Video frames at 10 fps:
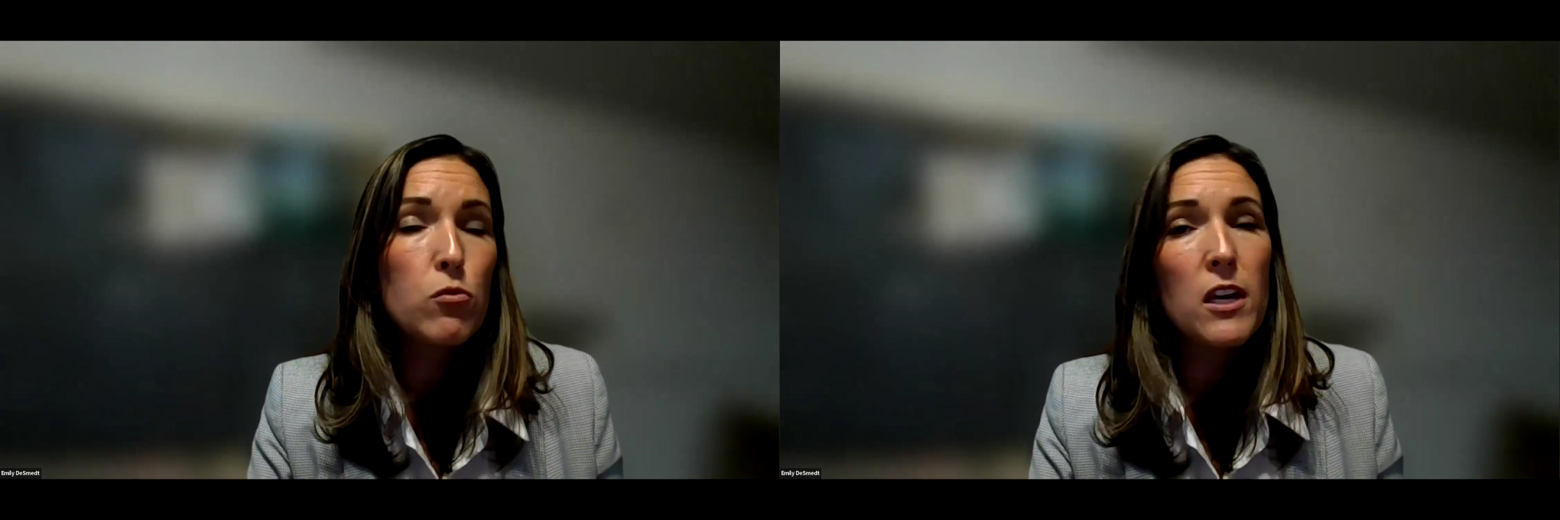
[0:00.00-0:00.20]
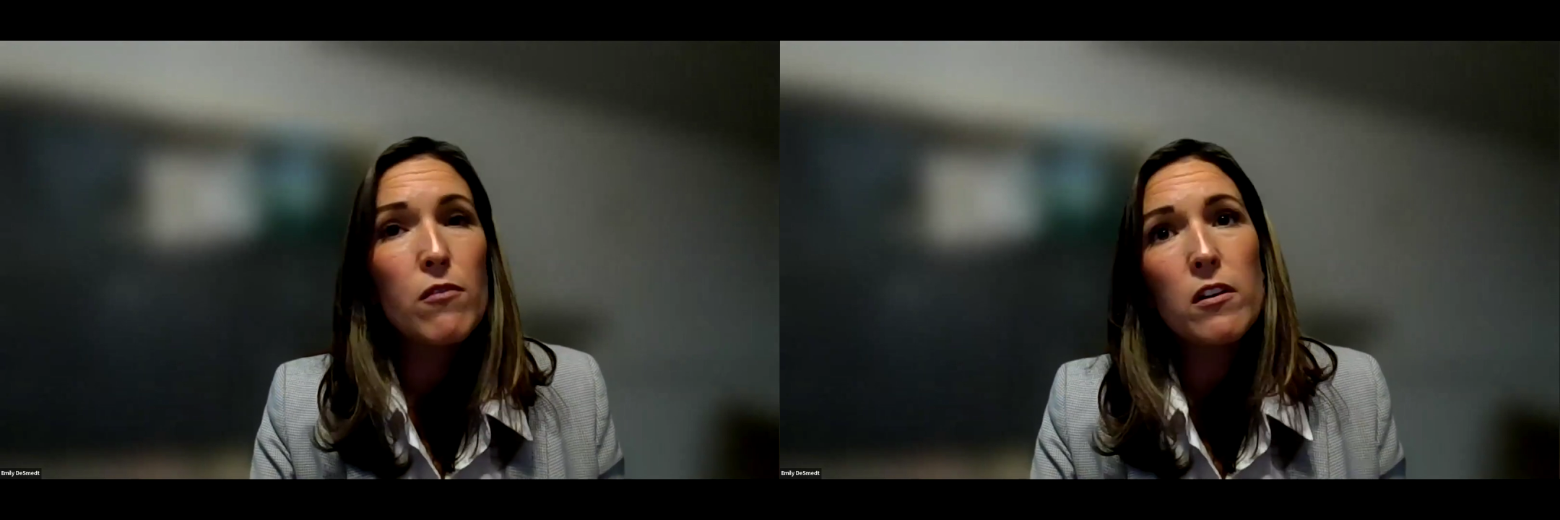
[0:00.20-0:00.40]

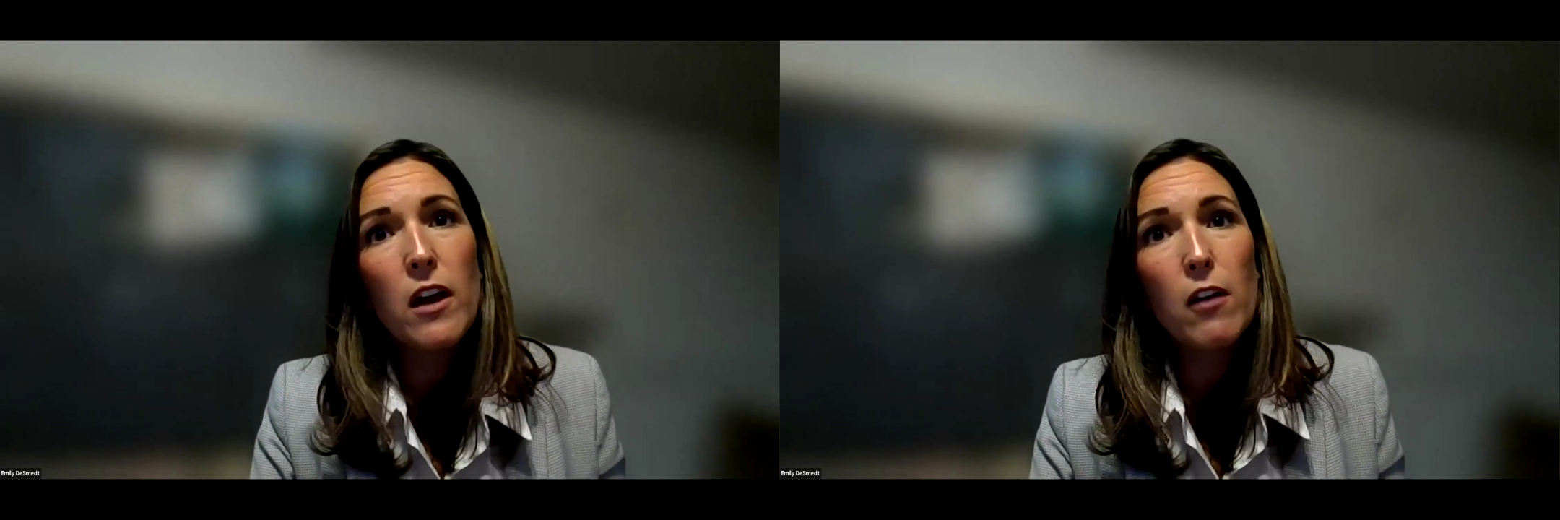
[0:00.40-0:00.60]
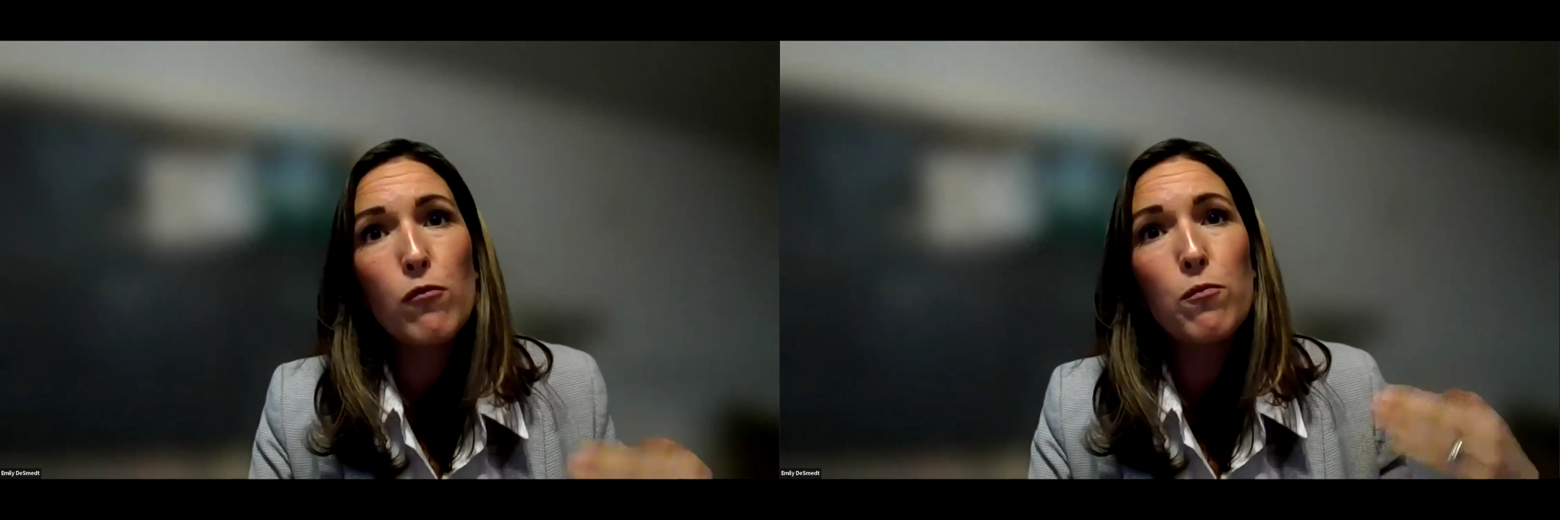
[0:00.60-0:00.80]
even
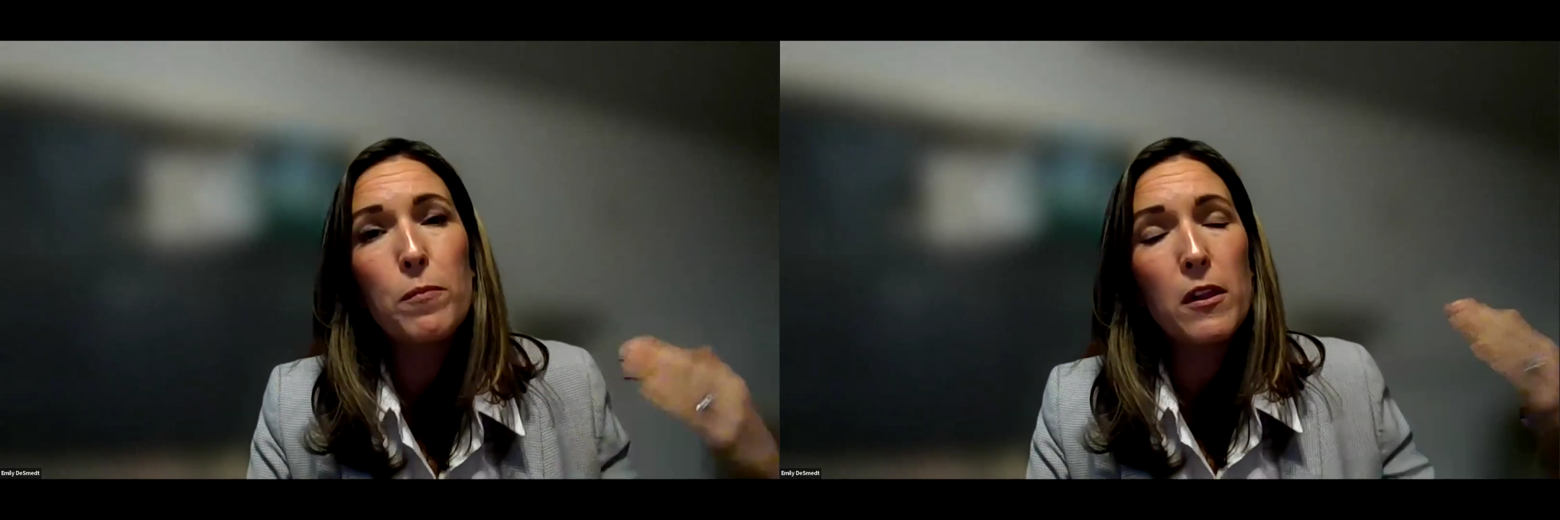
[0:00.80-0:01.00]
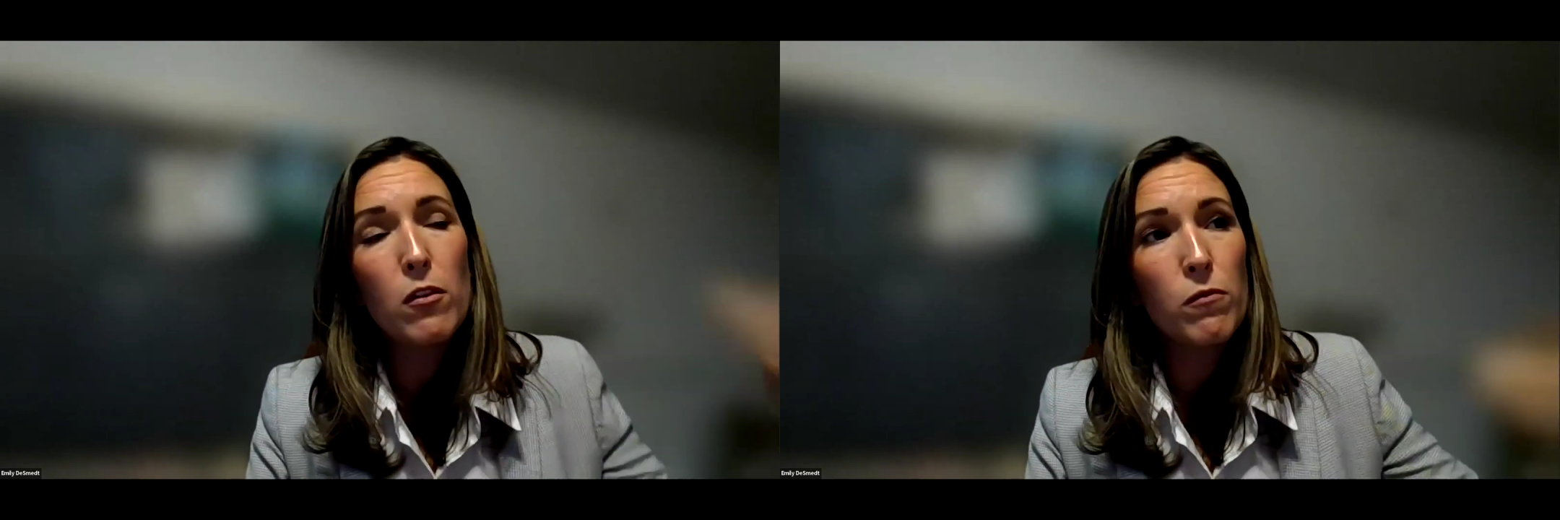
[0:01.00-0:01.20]
kind of
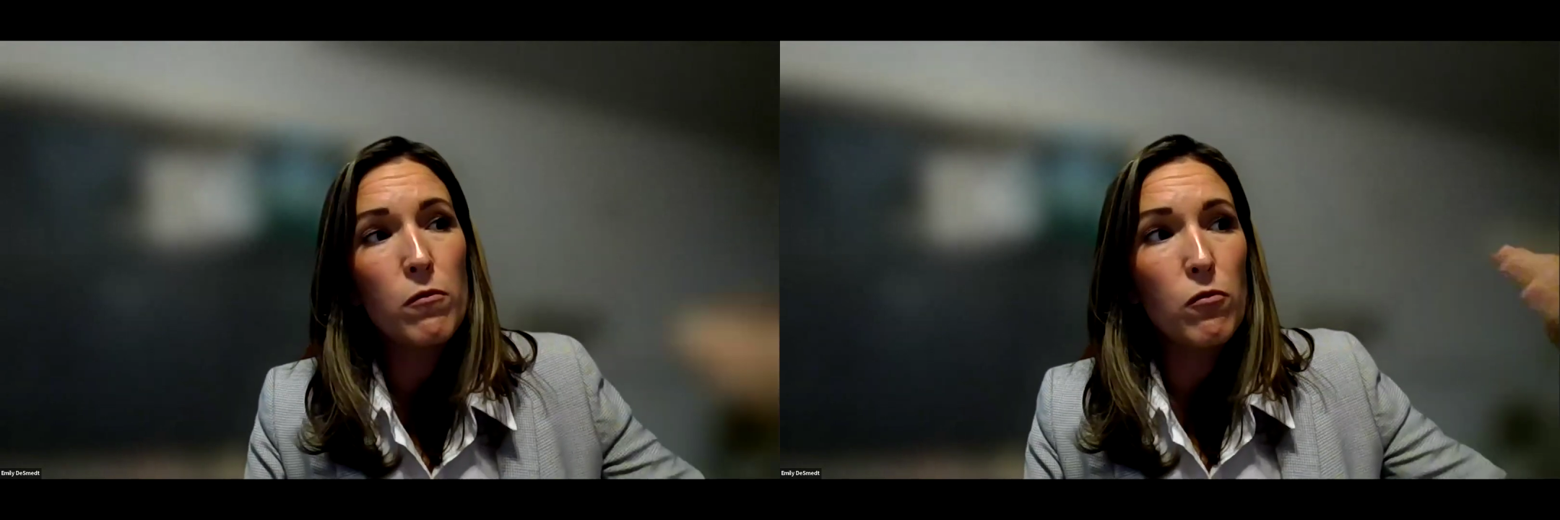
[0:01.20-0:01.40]
either